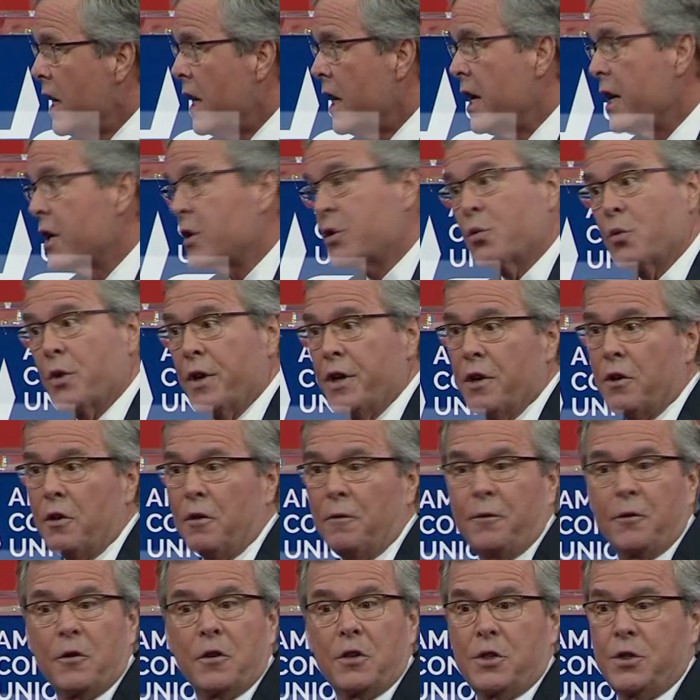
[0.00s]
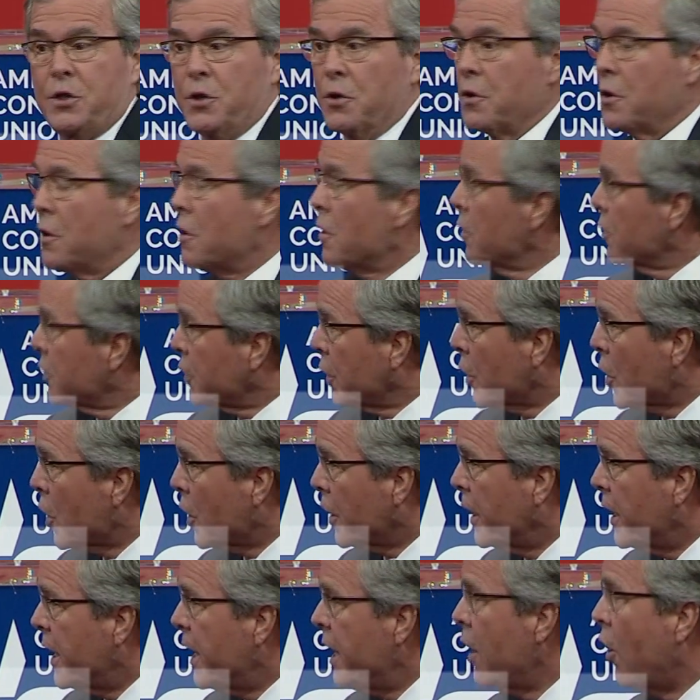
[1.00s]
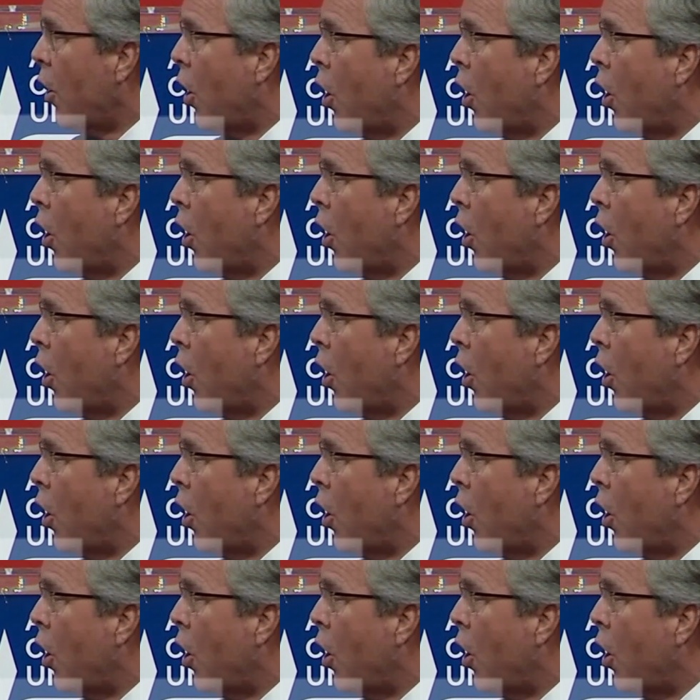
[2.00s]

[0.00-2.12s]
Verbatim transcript: Israel, for sure. Turkey,